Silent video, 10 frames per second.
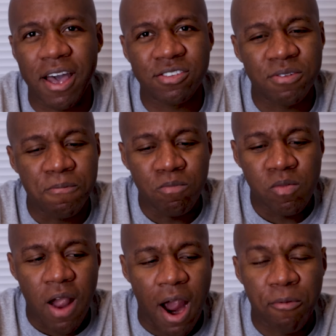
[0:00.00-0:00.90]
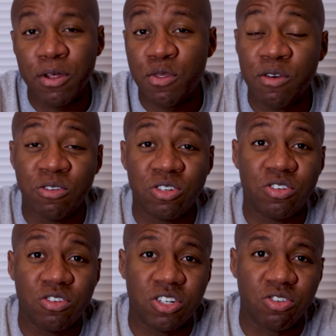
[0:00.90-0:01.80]
guys. I really think
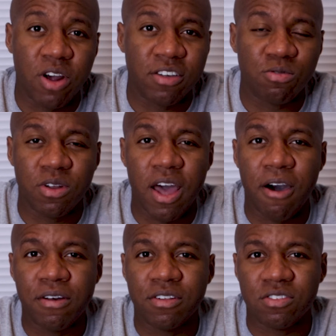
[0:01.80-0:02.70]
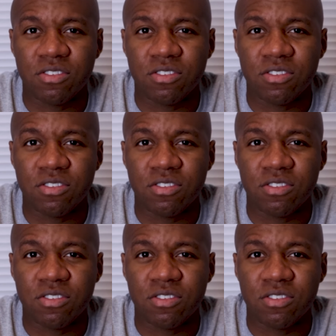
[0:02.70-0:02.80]
you should try this one out and